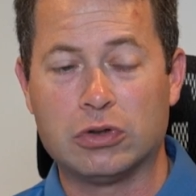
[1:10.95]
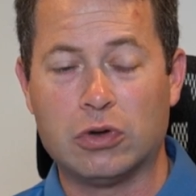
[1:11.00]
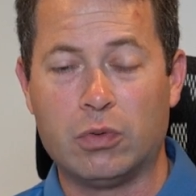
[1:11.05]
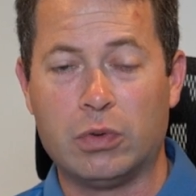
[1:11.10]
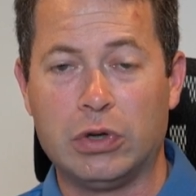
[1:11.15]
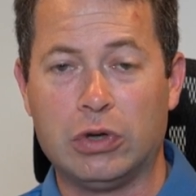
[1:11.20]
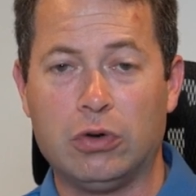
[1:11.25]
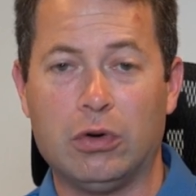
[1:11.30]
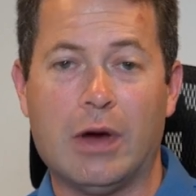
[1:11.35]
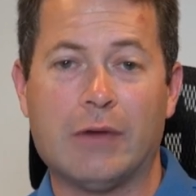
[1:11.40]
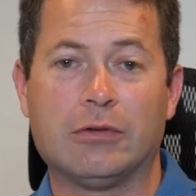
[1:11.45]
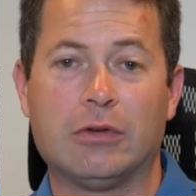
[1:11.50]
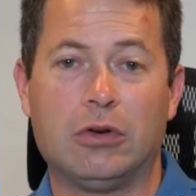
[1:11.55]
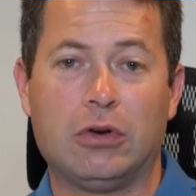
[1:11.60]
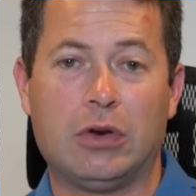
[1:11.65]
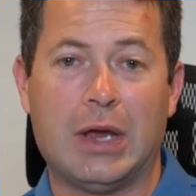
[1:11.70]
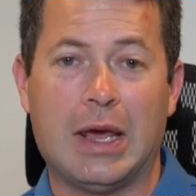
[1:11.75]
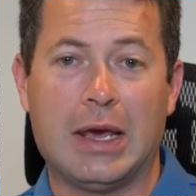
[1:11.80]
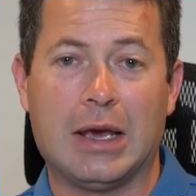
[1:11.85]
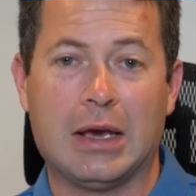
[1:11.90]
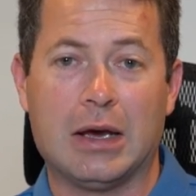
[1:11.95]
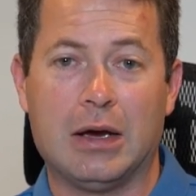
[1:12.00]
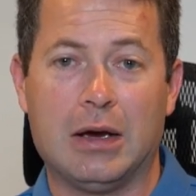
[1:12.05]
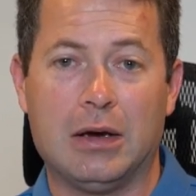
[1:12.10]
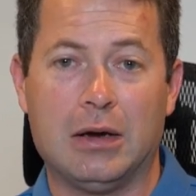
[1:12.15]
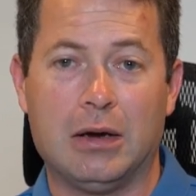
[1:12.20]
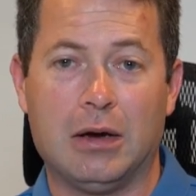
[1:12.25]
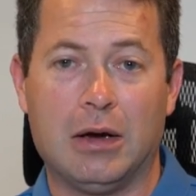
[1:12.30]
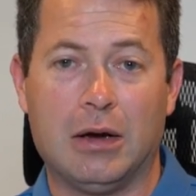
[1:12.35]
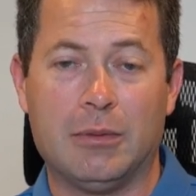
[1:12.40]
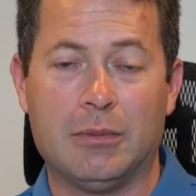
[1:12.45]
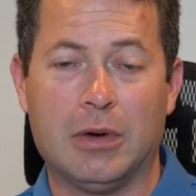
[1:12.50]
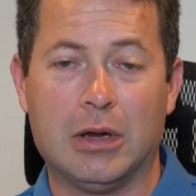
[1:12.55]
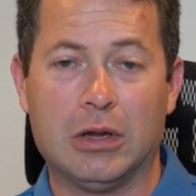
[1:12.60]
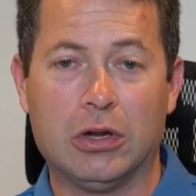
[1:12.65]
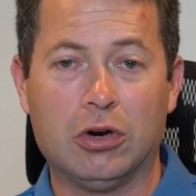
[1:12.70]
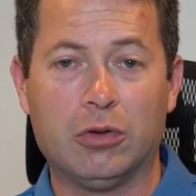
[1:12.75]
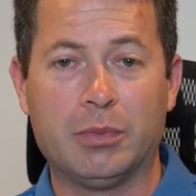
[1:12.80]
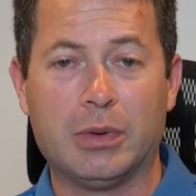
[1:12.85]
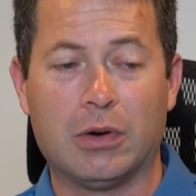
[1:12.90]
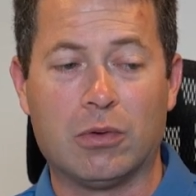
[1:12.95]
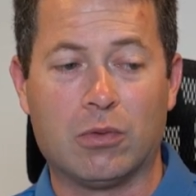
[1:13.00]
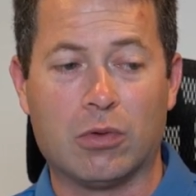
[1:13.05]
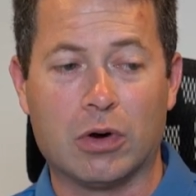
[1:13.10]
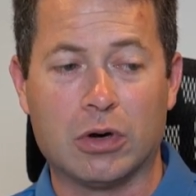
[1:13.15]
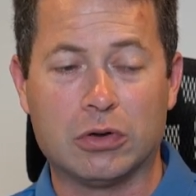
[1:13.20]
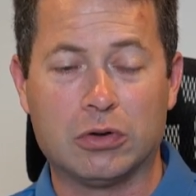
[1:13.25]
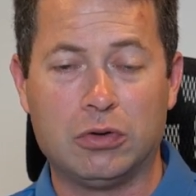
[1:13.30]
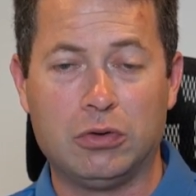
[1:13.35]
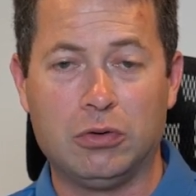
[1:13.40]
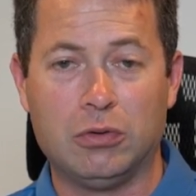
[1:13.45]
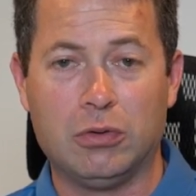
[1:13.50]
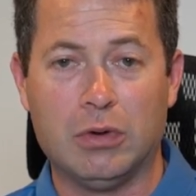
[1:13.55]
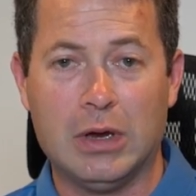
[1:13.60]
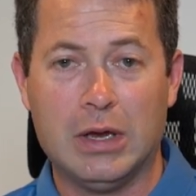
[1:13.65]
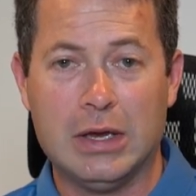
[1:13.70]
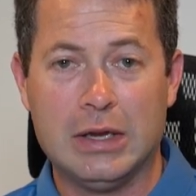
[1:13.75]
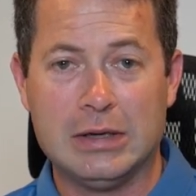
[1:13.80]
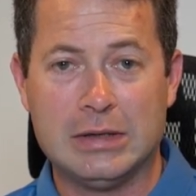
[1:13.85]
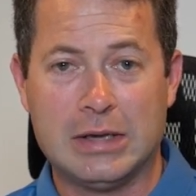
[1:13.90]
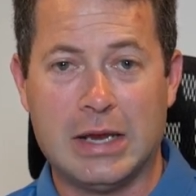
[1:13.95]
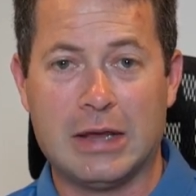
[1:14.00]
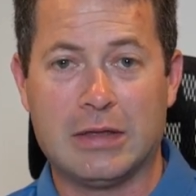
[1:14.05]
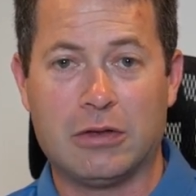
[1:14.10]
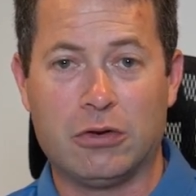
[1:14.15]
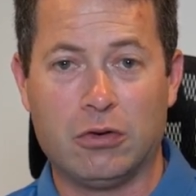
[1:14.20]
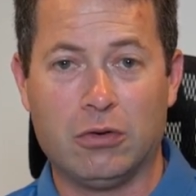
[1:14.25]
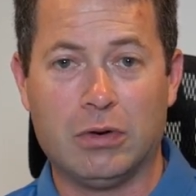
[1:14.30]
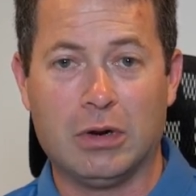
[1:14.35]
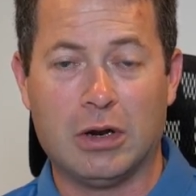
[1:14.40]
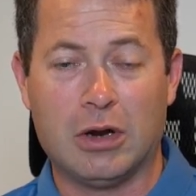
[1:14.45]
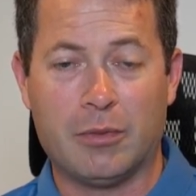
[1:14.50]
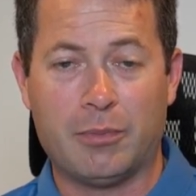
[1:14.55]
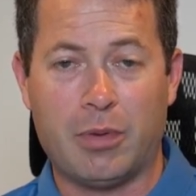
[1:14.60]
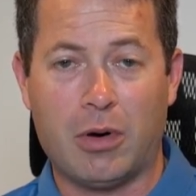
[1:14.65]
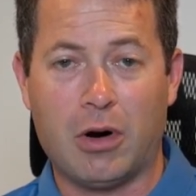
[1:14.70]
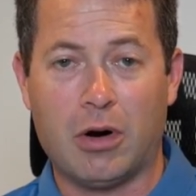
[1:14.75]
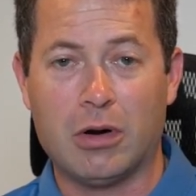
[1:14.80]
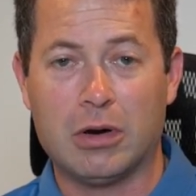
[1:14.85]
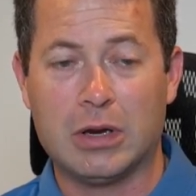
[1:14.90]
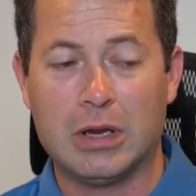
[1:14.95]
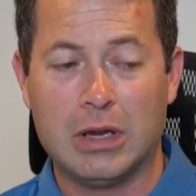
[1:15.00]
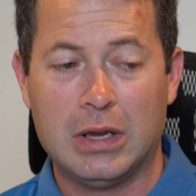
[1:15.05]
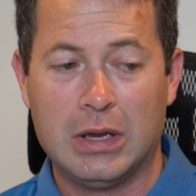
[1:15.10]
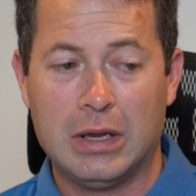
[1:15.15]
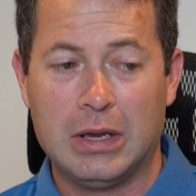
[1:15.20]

So we do have to take um, a little bit of work to take the unit apart.